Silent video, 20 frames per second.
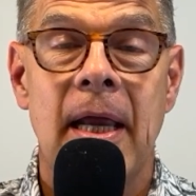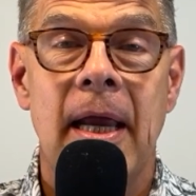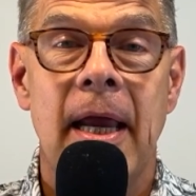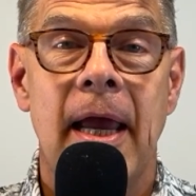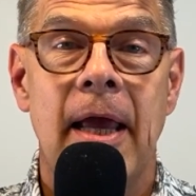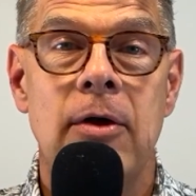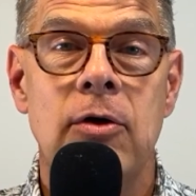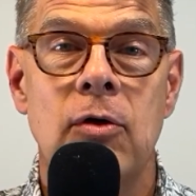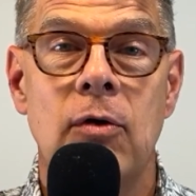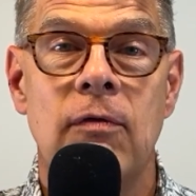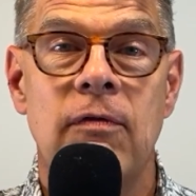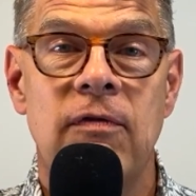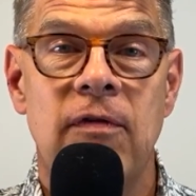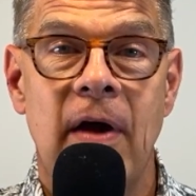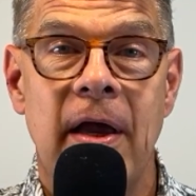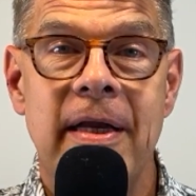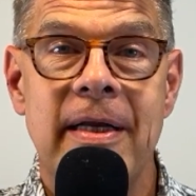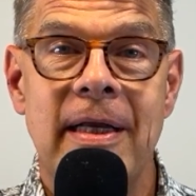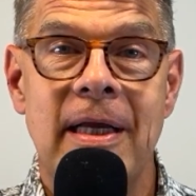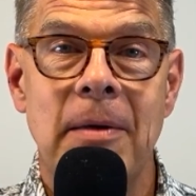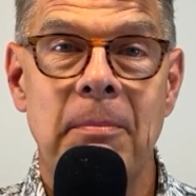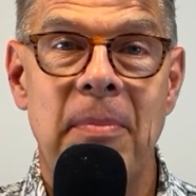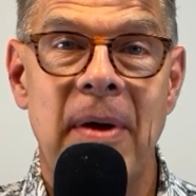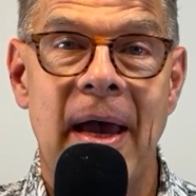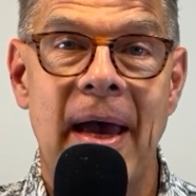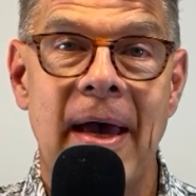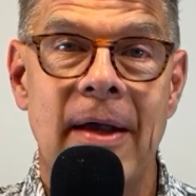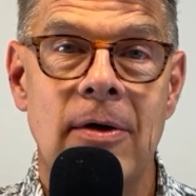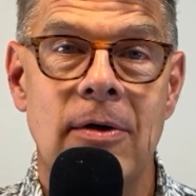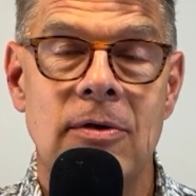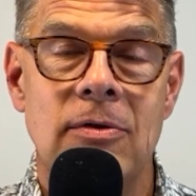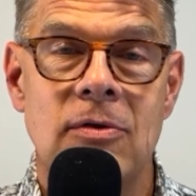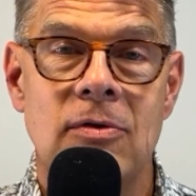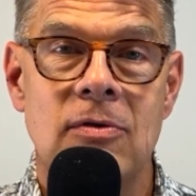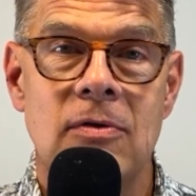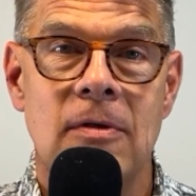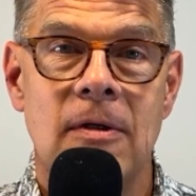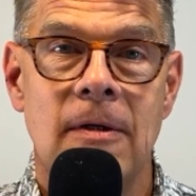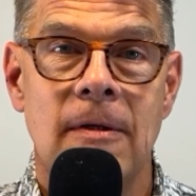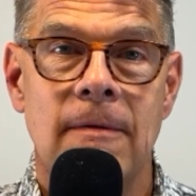and you're finding
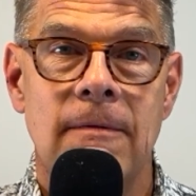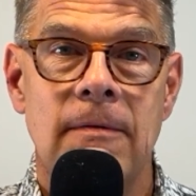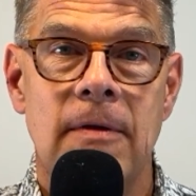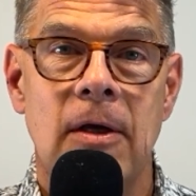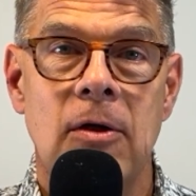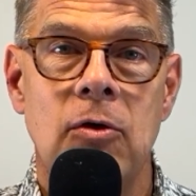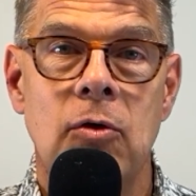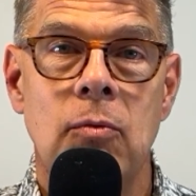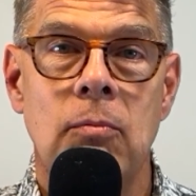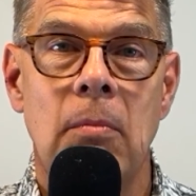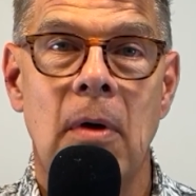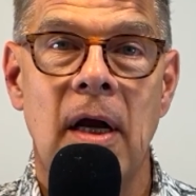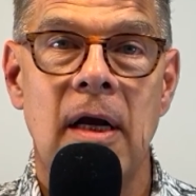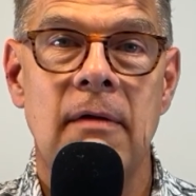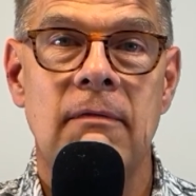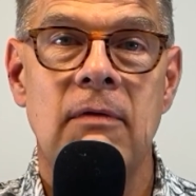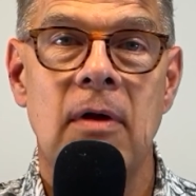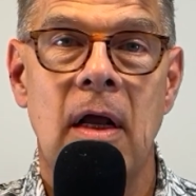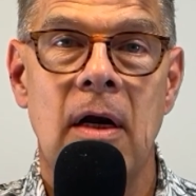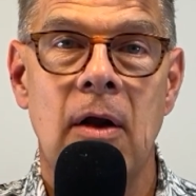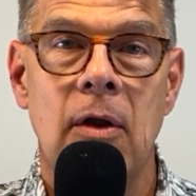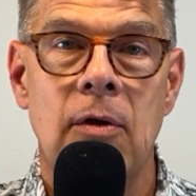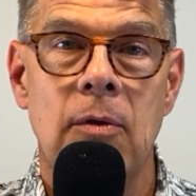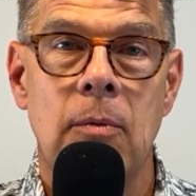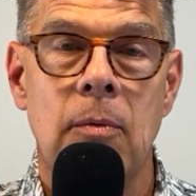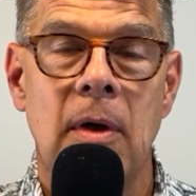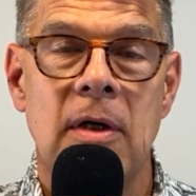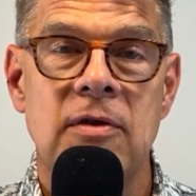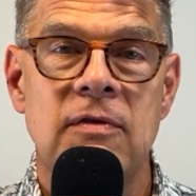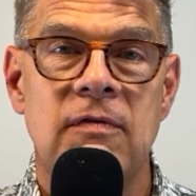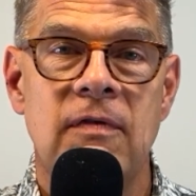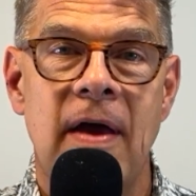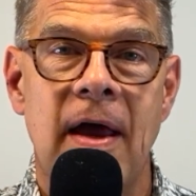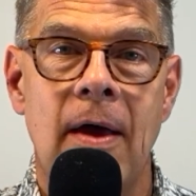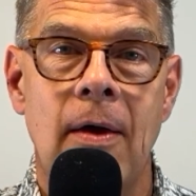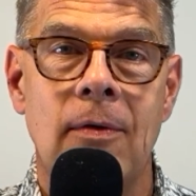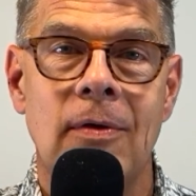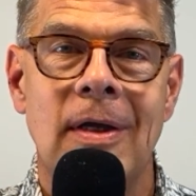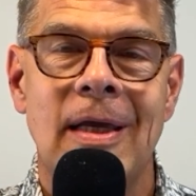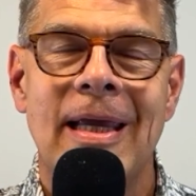patterns that you might have not otherwise
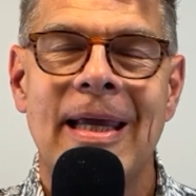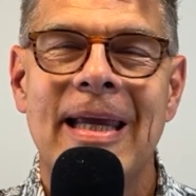found.